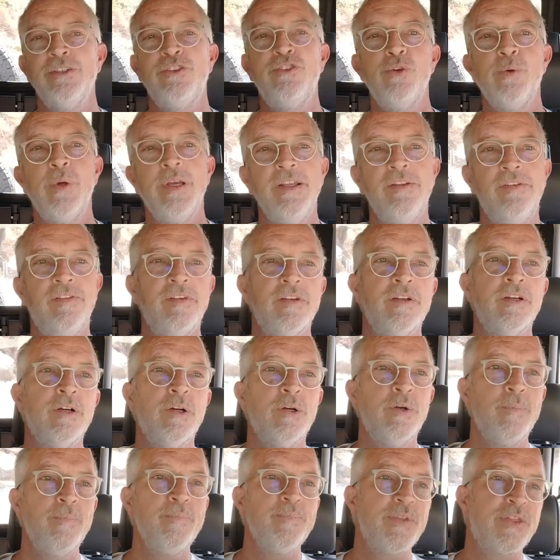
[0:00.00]

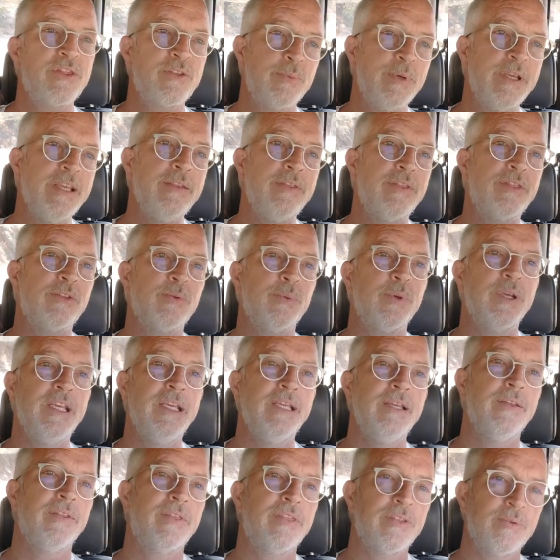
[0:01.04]

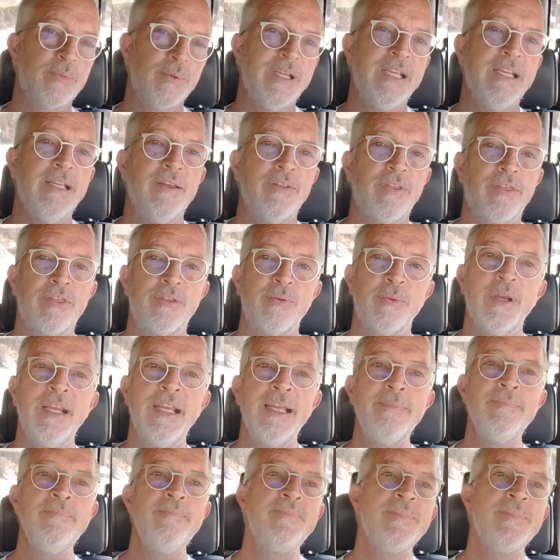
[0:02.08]
818-280-3333.